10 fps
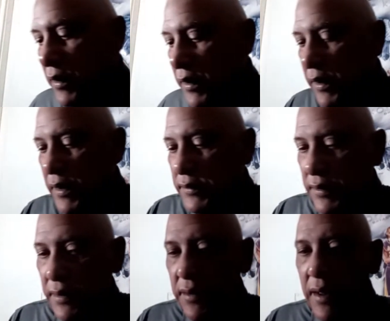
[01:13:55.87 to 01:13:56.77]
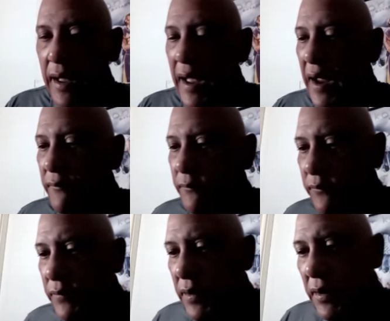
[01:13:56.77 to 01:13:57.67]
And
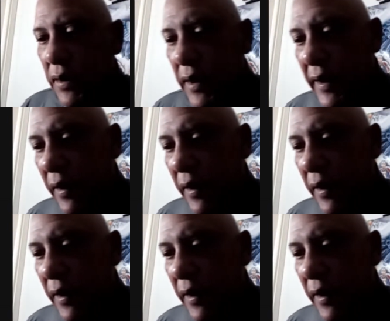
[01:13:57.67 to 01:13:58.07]
I